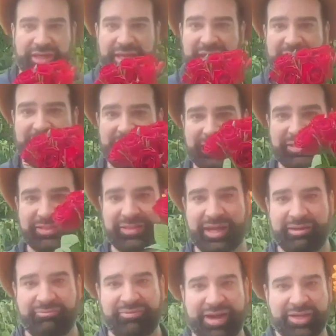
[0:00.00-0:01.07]
here is a
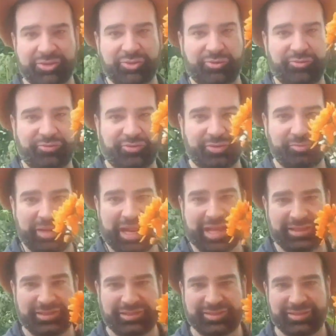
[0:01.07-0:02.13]
vase of
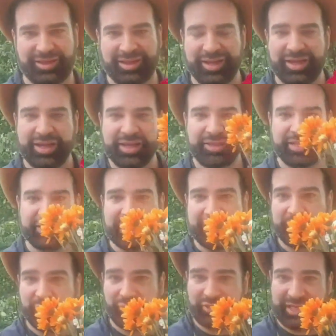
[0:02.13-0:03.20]
plants that I
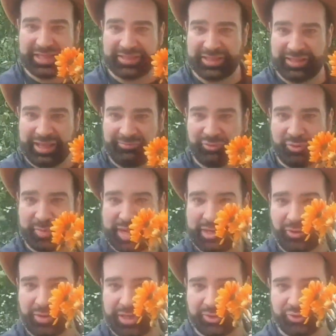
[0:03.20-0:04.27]
bought yesterday from my
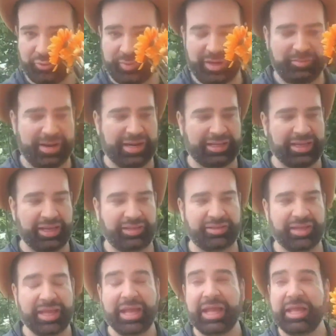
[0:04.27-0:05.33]
local supermarket.
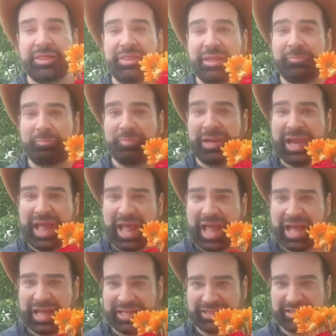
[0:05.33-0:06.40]
The
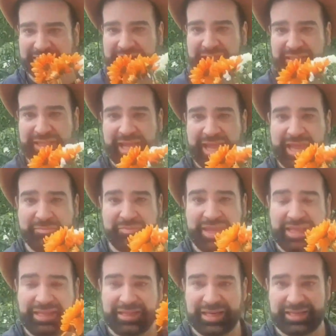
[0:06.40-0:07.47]
plants that I am
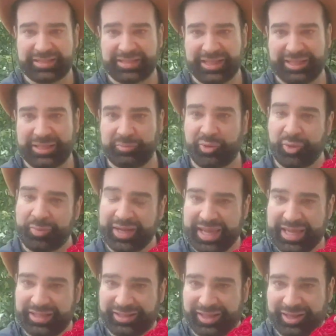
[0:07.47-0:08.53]
interested in
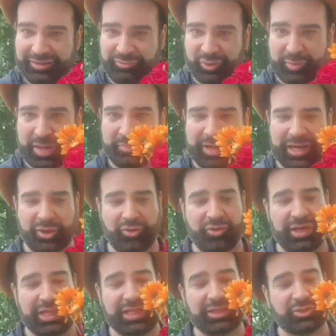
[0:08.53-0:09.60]
propagating on my
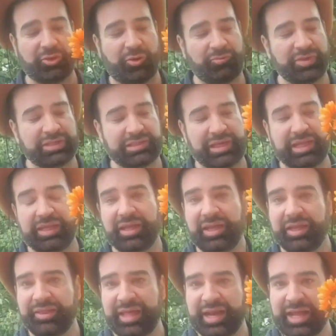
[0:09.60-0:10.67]
balcony is obviously
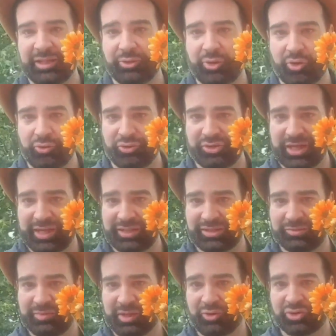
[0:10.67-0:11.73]
the red roses,
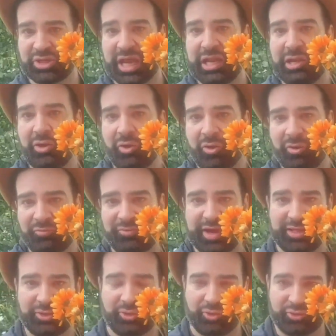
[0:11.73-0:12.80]
because I love
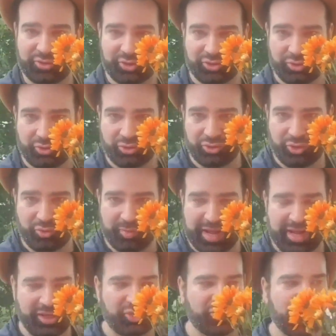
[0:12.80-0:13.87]
red roses so
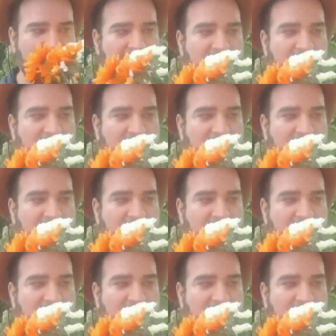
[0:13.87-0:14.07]
much,